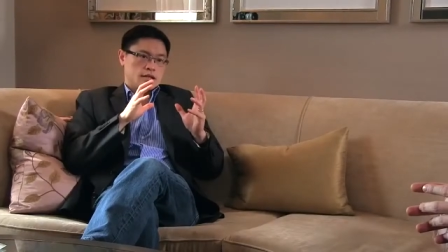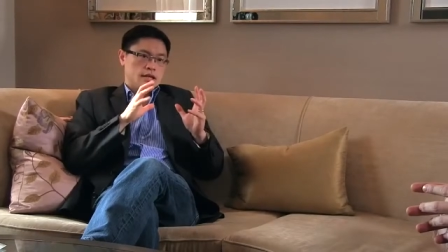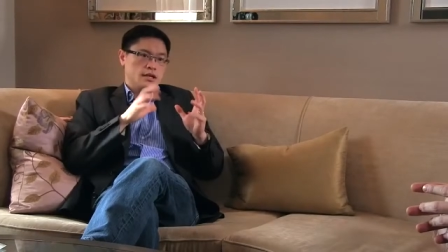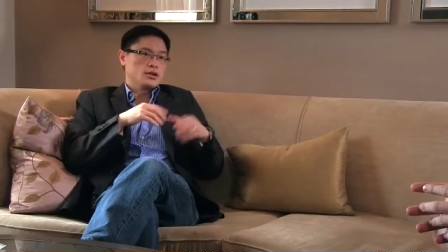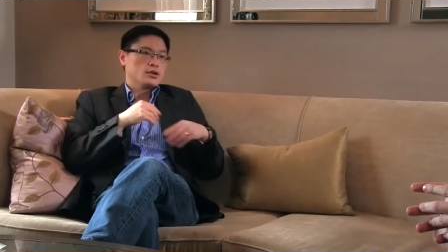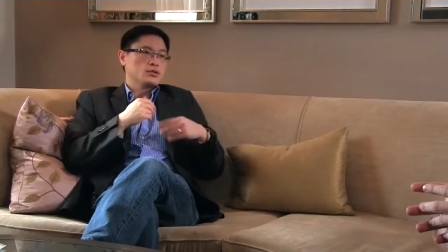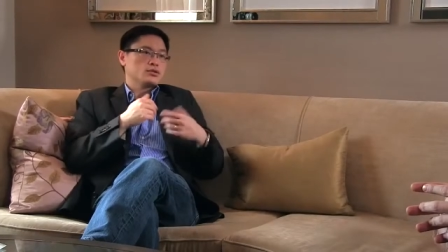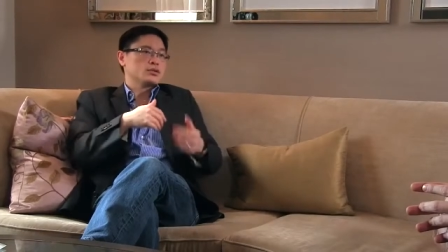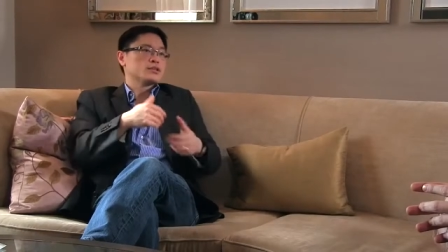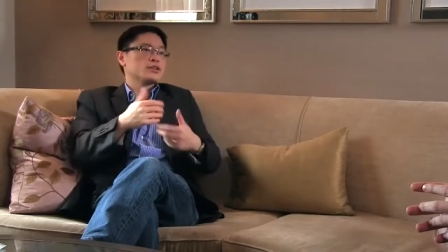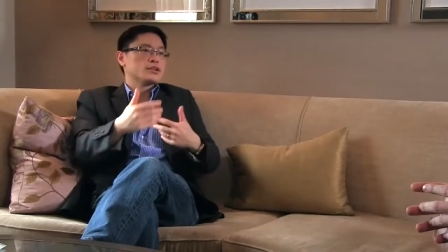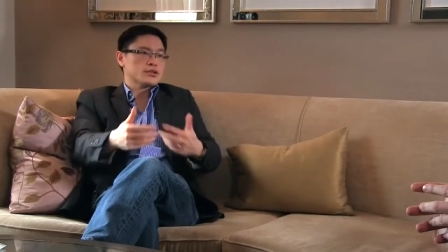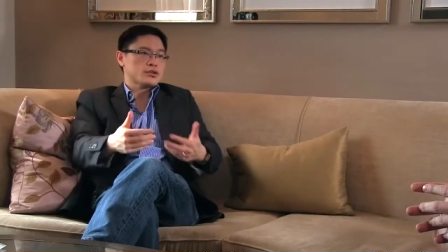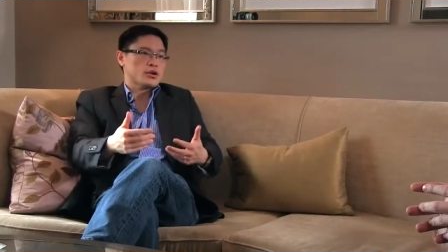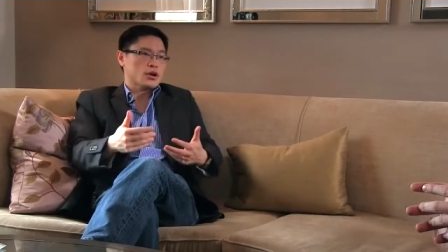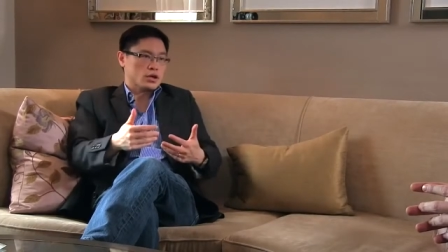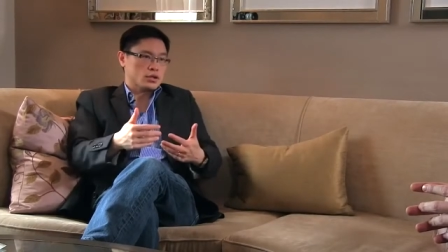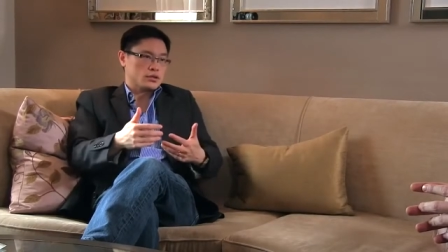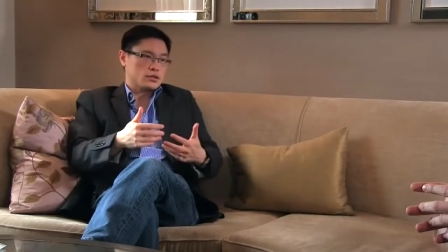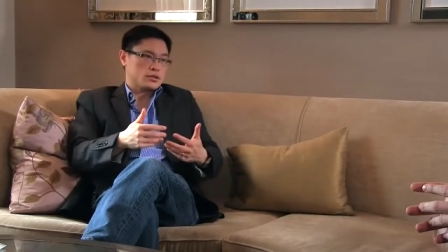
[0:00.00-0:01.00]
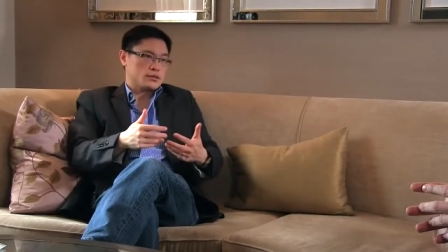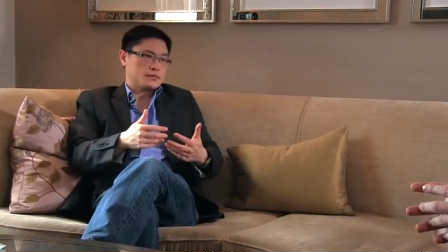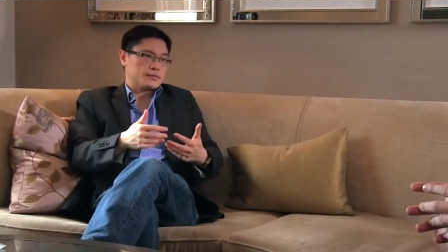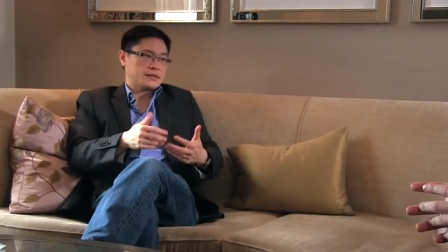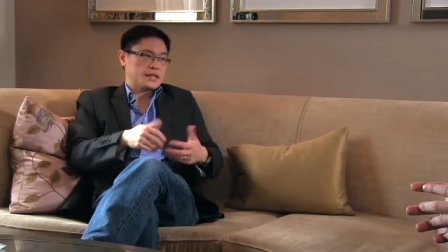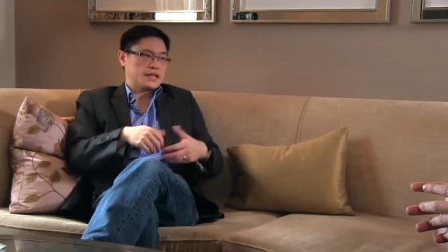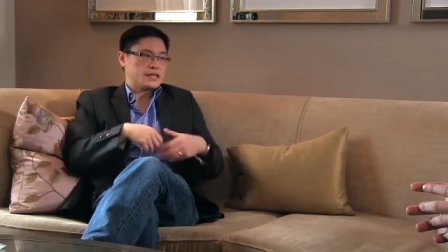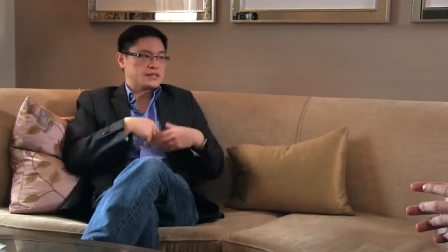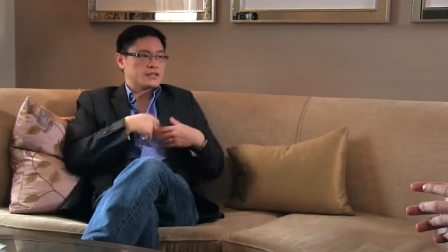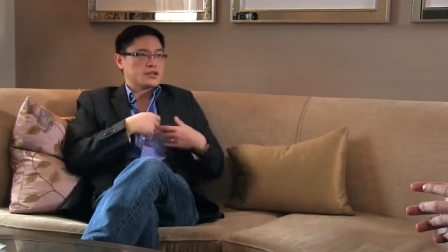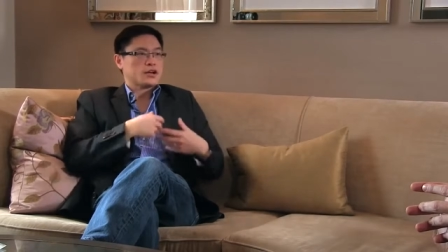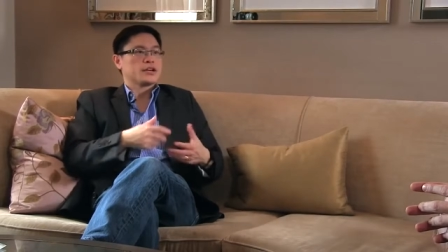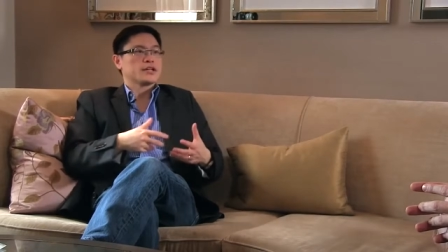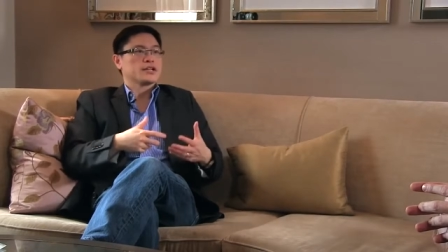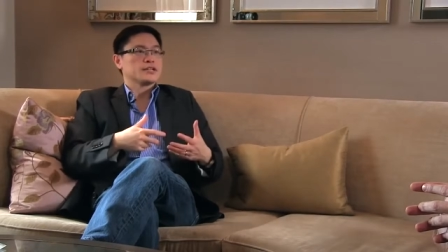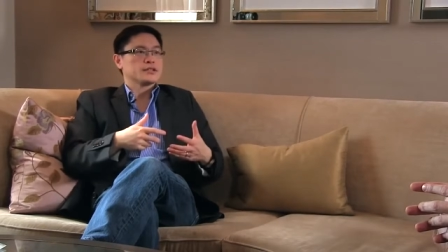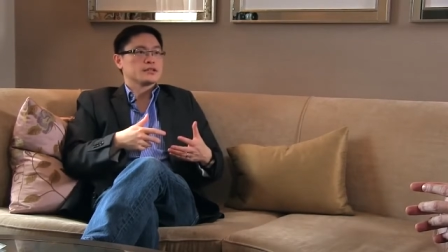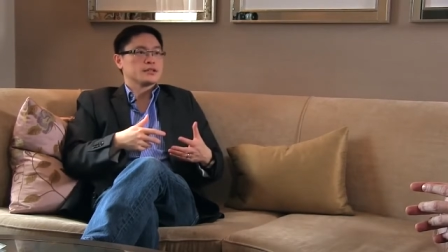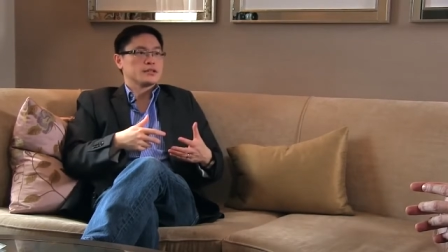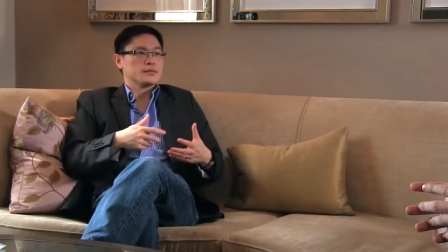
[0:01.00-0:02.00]
they go to their doctor, they
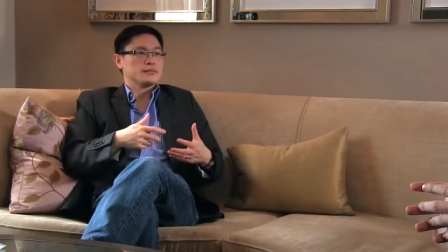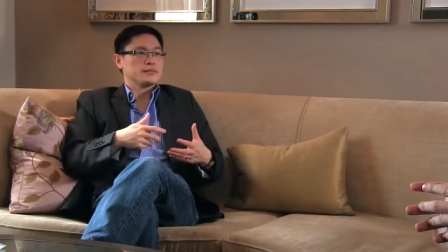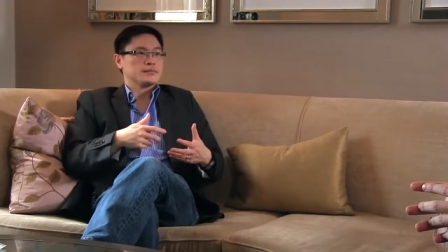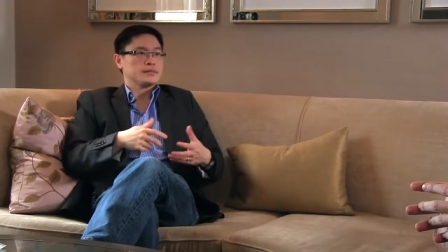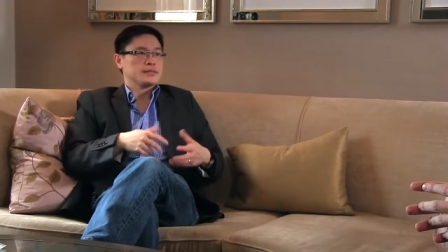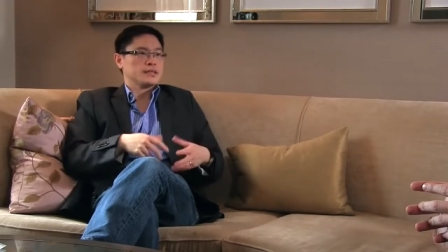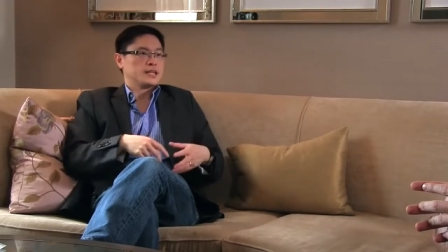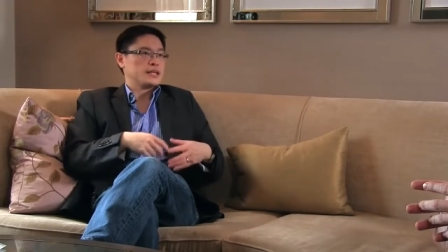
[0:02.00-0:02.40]
start insulin,